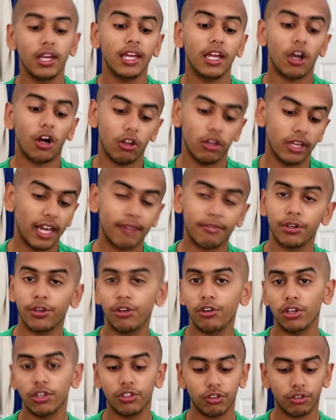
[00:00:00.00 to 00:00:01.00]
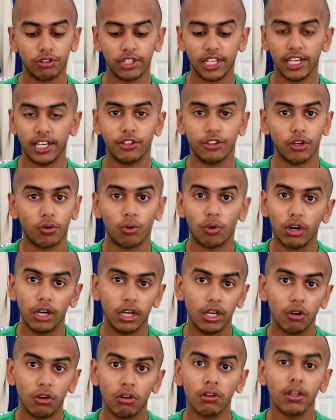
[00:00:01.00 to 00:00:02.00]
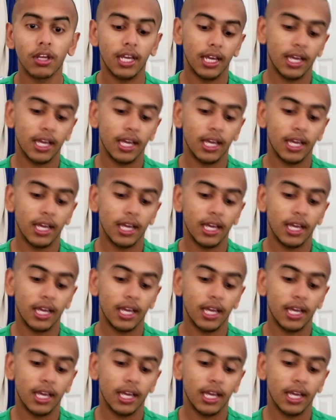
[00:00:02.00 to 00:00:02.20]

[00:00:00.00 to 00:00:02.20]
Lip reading: All you have to do is just change the oil,